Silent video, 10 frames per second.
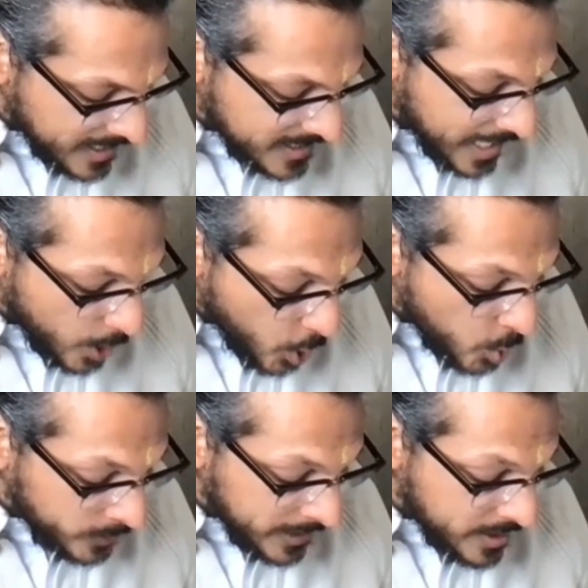is that
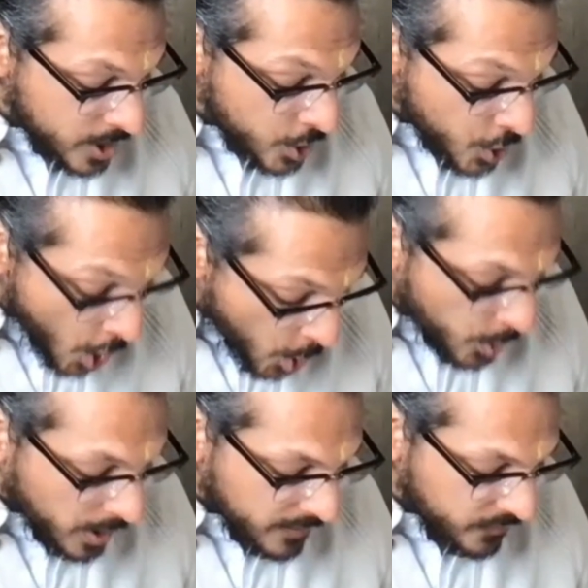only the
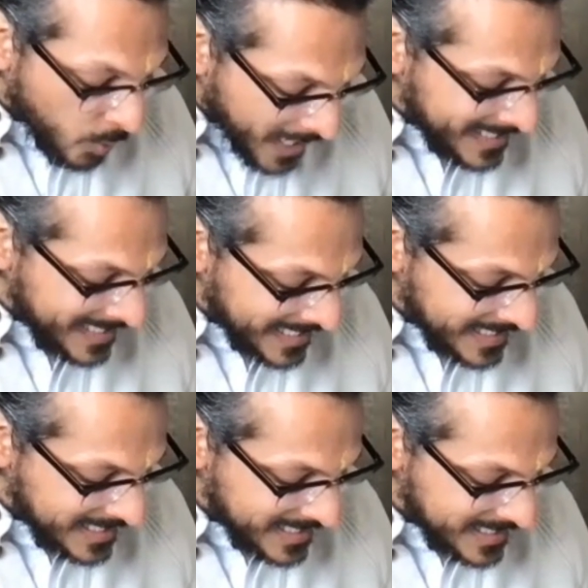knower of
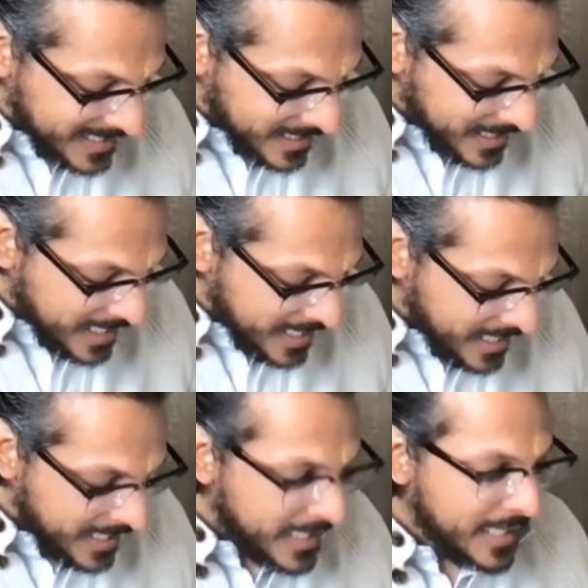oneness
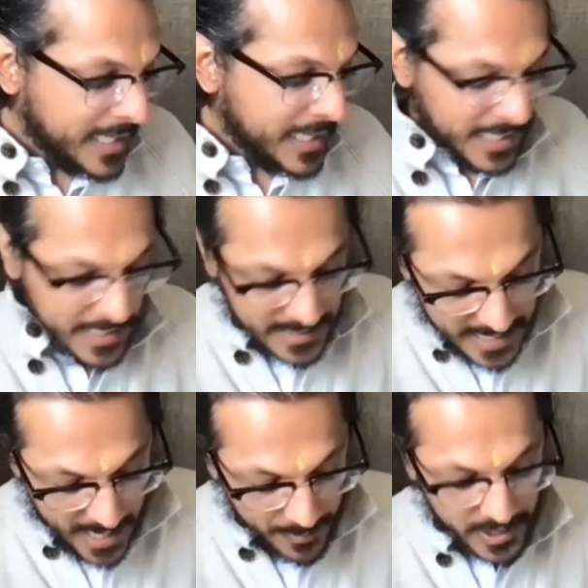can
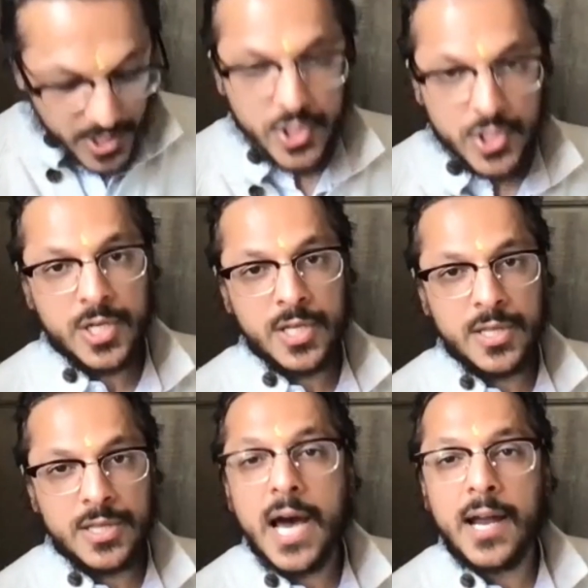establish
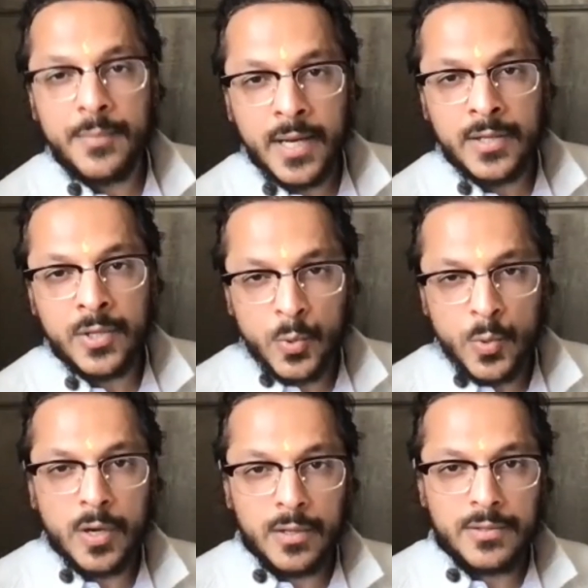dharma in the
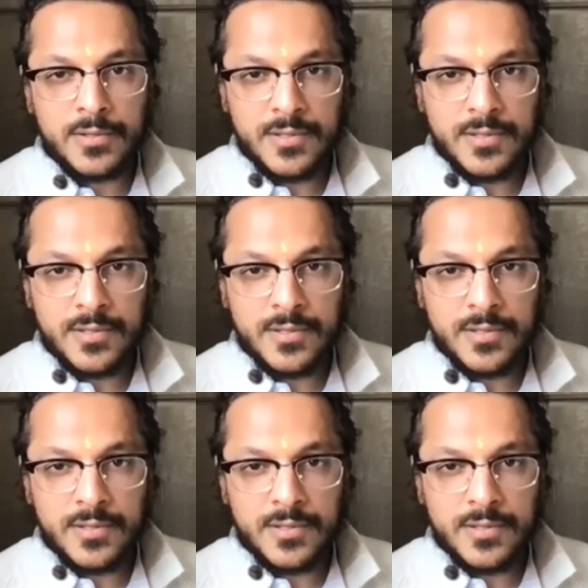world.